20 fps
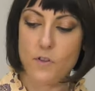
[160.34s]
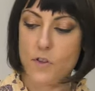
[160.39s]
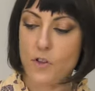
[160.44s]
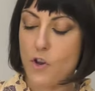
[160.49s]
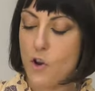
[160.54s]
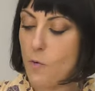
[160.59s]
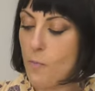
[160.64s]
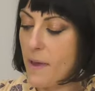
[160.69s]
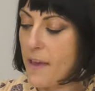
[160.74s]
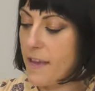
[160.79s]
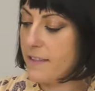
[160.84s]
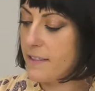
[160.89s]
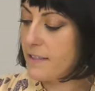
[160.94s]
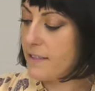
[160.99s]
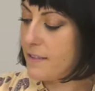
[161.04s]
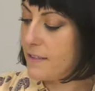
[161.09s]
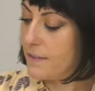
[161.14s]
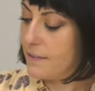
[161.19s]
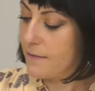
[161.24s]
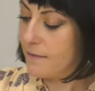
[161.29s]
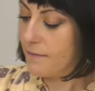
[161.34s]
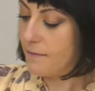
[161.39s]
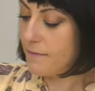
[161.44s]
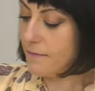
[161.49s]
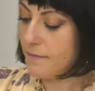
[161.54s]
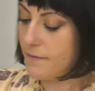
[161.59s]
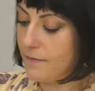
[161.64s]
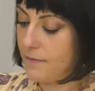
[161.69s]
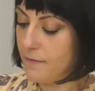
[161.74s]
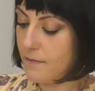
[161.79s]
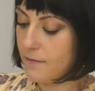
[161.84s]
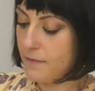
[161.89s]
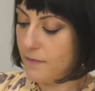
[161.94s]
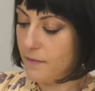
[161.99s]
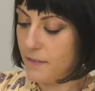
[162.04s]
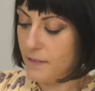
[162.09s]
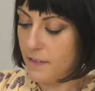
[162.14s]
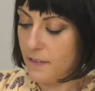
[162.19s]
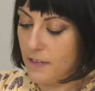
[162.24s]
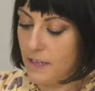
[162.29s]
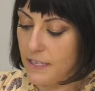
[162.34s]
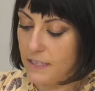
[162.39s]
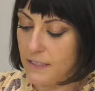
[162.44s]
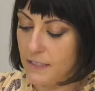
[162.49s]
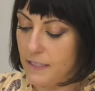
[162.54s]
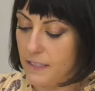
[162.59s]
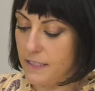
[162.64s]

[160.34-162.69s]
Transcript: No mess. Nice and